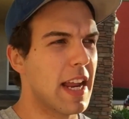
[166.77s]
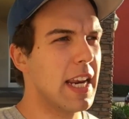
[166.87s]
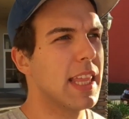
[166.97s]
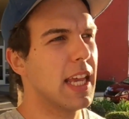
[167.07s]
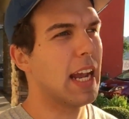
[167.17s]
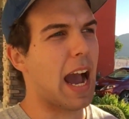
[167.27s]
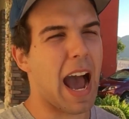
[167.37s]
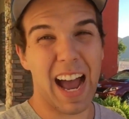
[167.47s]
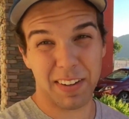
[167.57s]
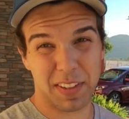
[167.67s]
than anything,
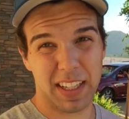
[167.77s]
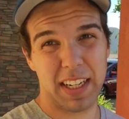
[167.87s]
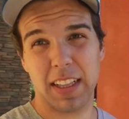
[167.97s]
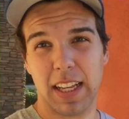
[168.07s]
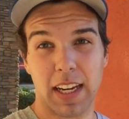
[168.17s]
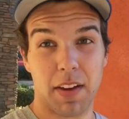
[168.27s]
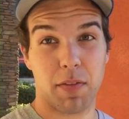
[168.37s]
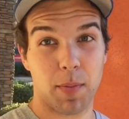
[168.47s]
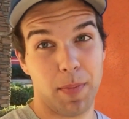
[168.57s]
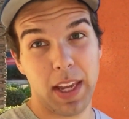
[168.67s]
I really need to land it
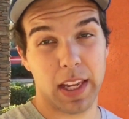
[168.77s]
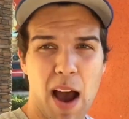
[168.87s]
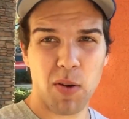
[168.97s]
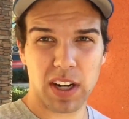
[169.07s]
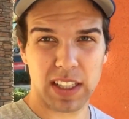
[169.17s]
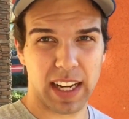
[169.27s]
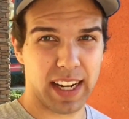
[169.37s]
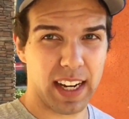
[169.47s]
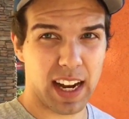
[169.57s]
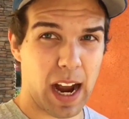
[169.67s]
for me. I wanna
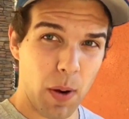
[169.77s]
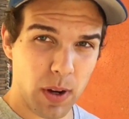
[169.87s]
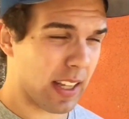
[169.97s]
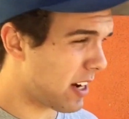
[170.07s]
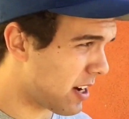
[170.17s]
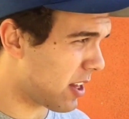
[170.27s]
land it, I wanna land